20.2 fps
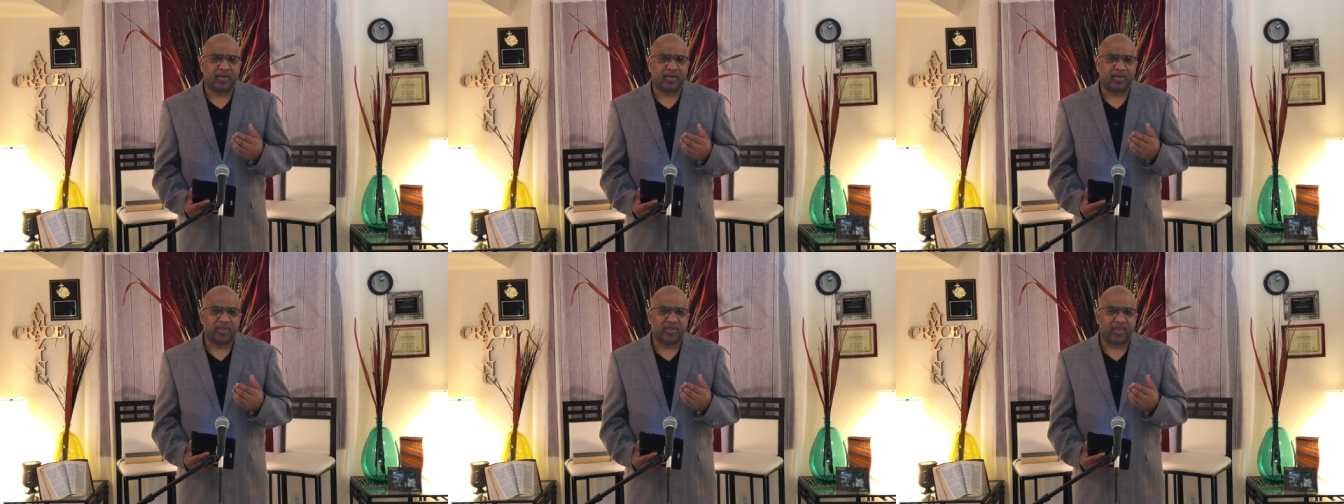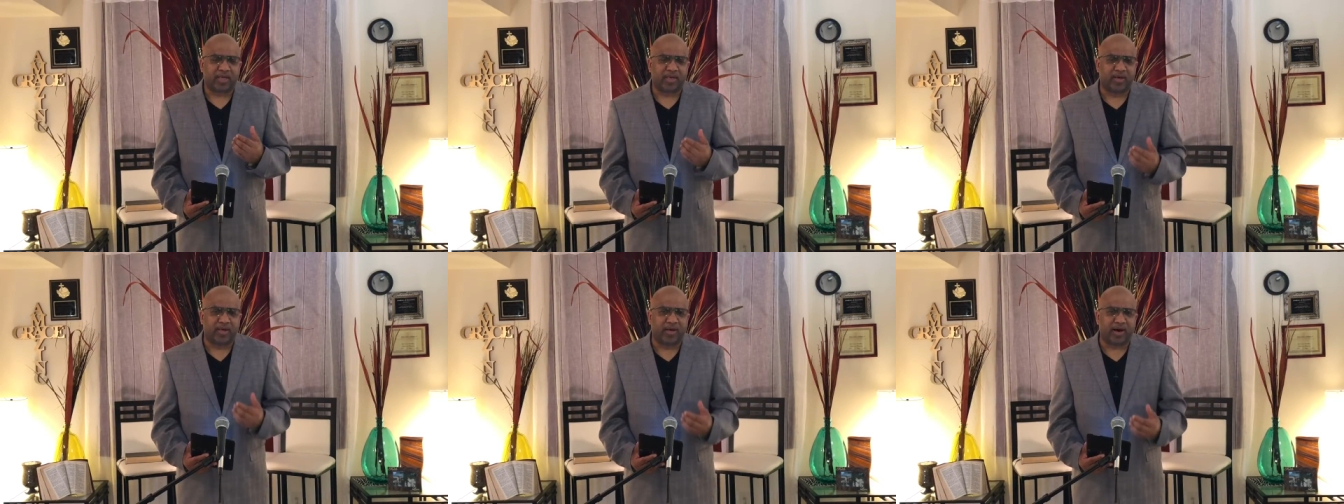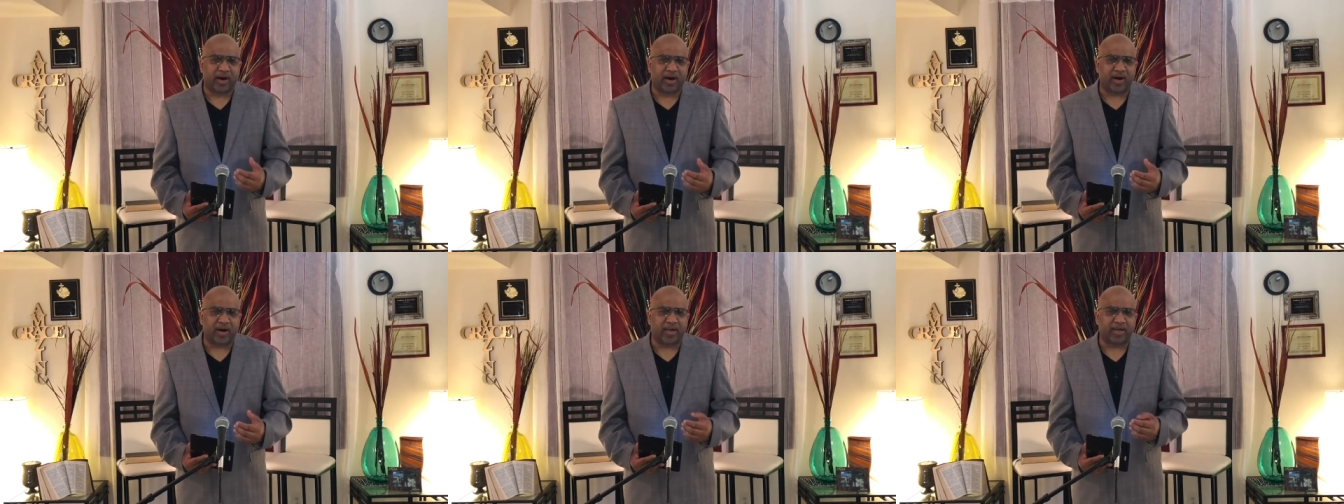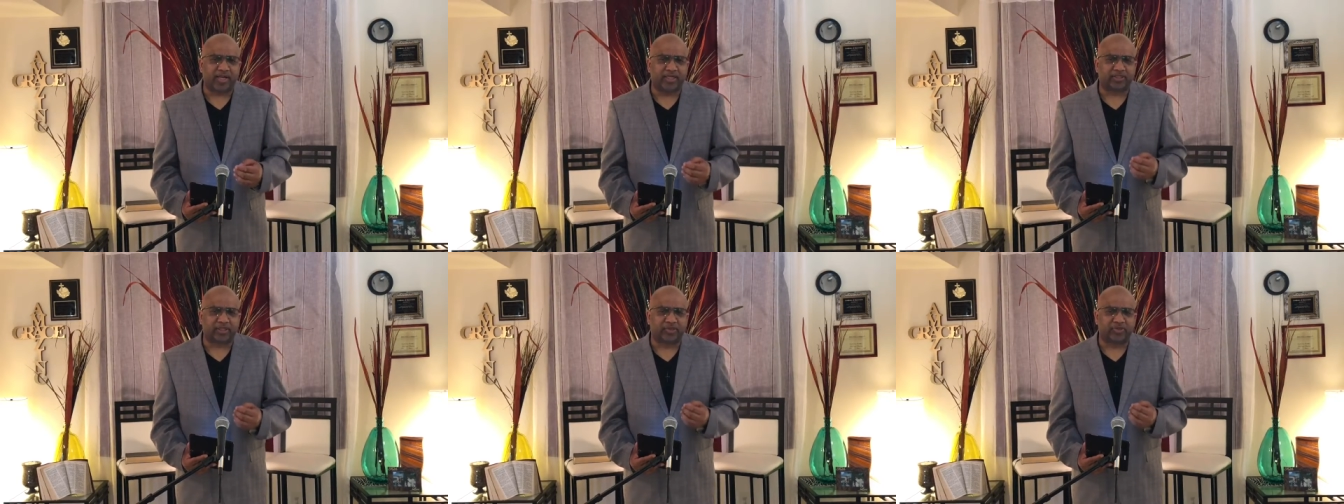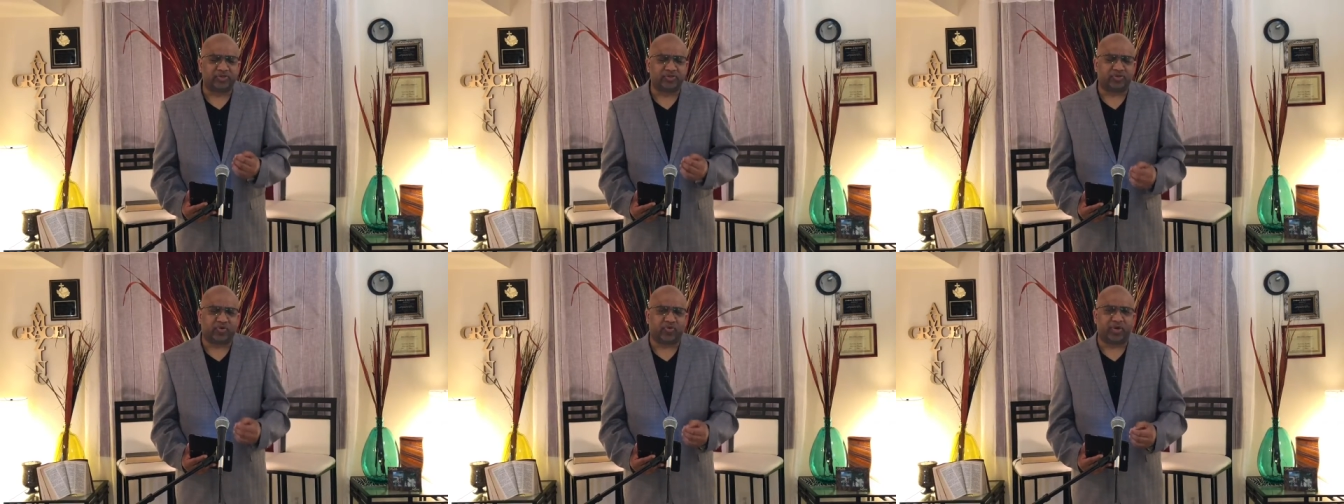that God has
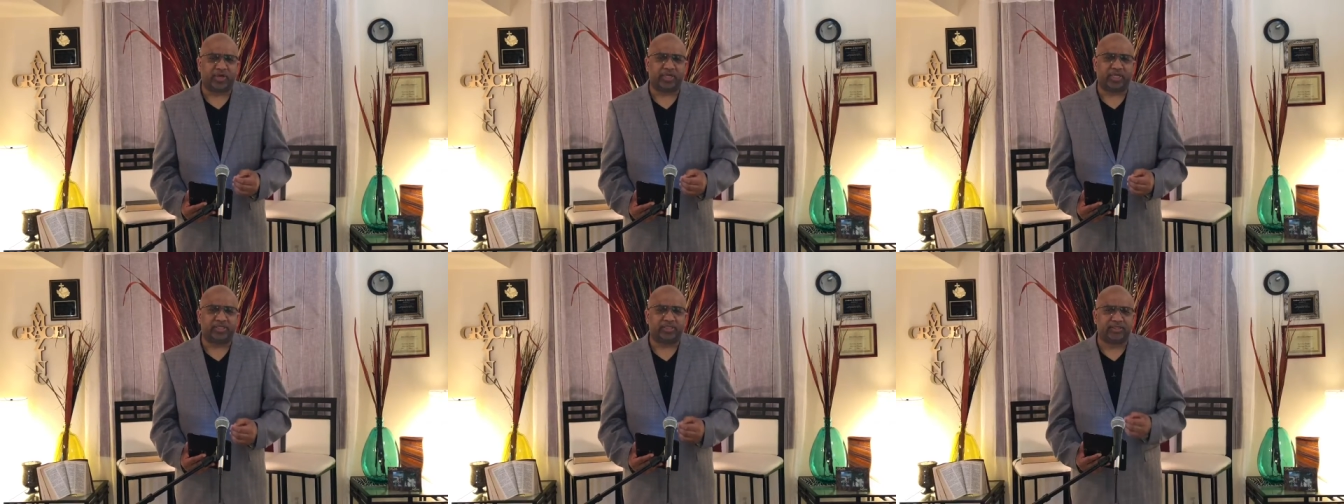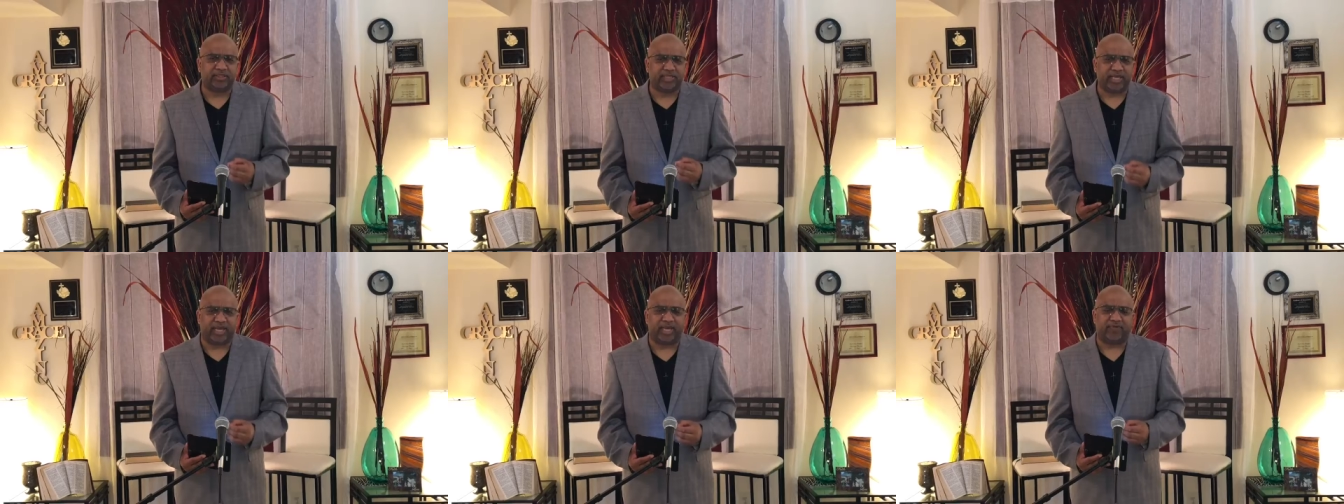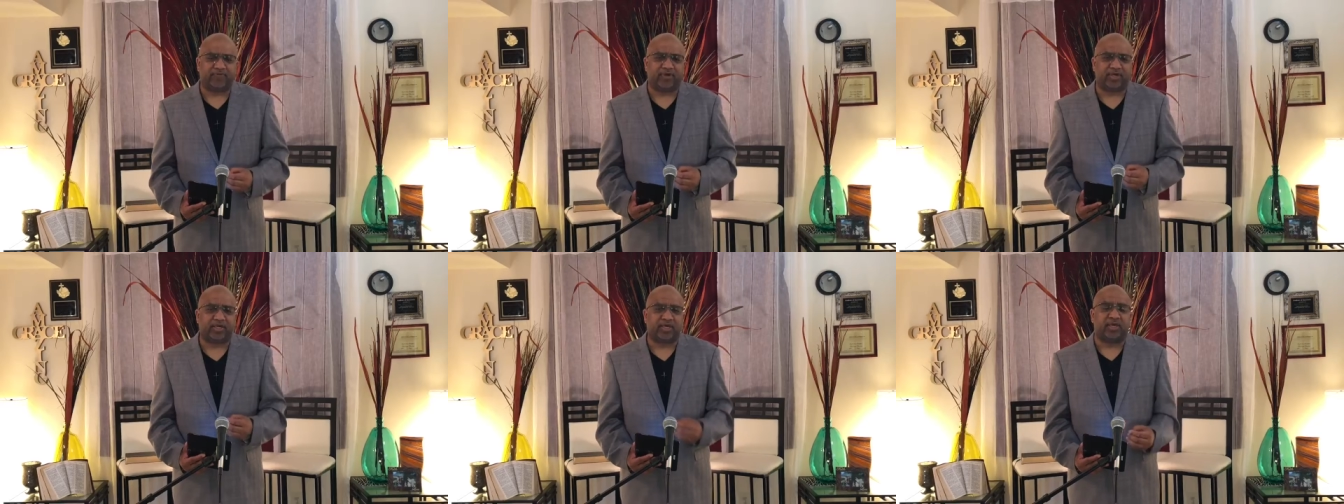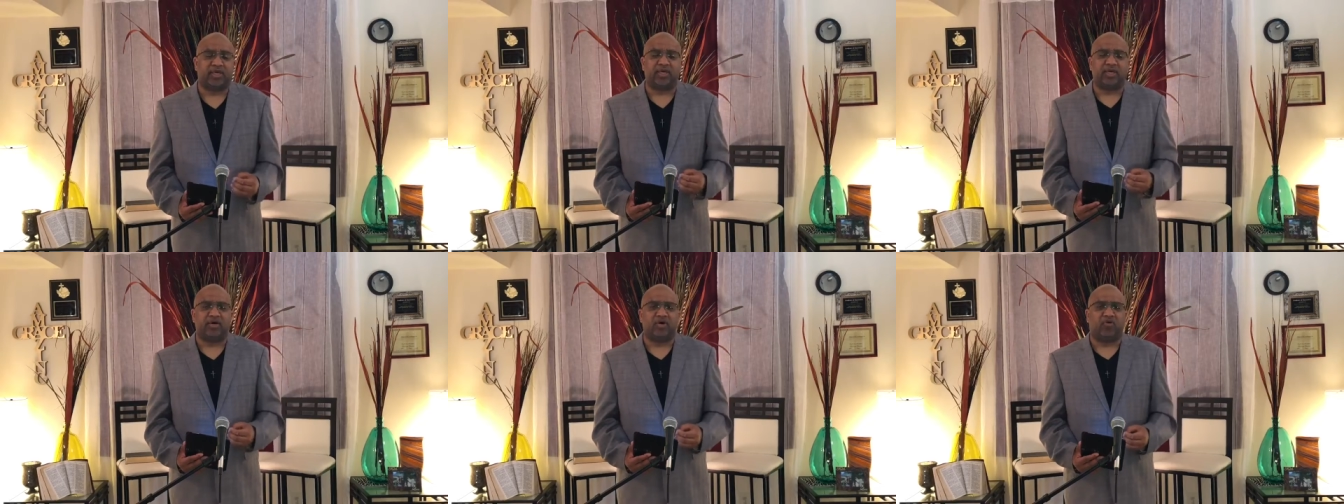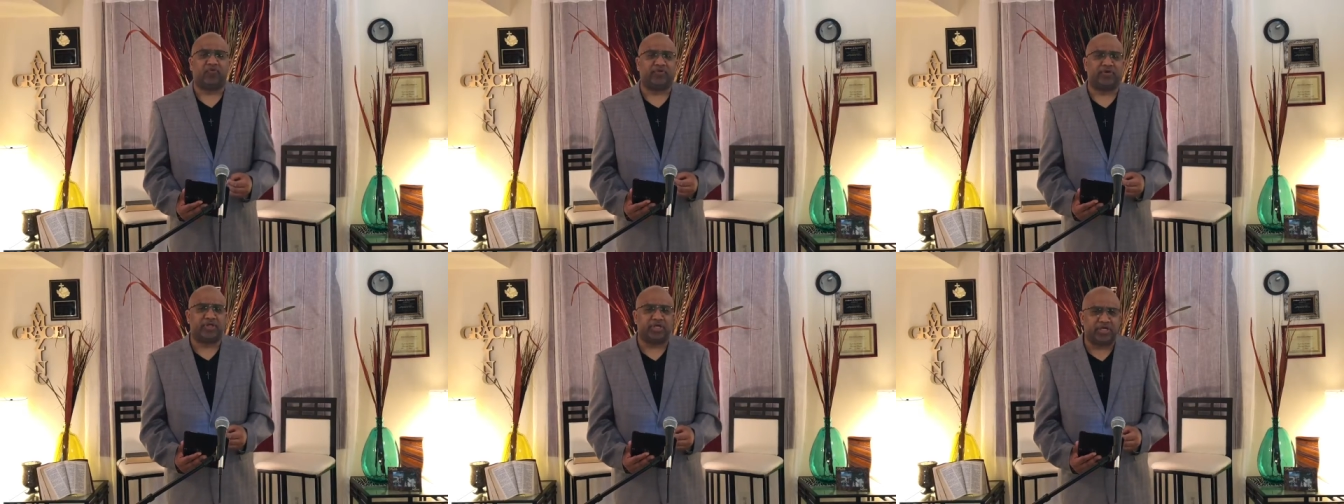anointed David king
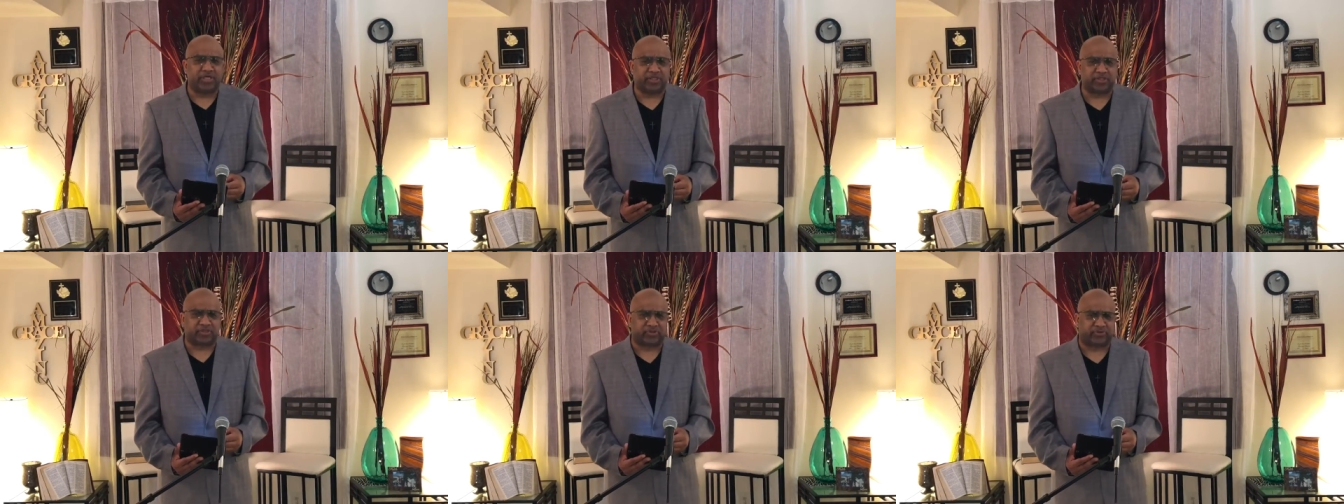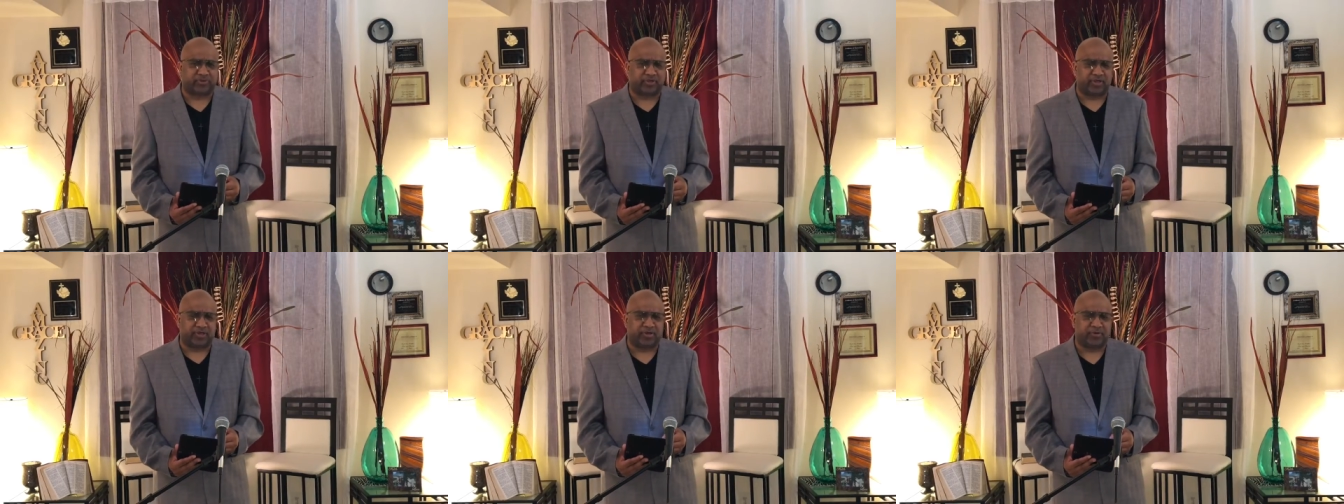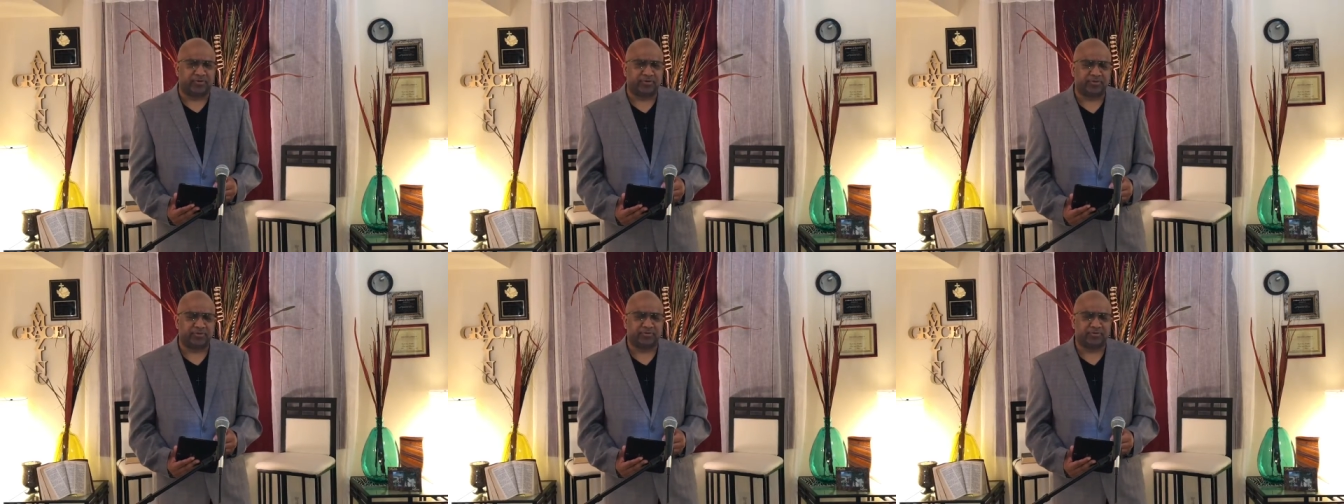over Israel.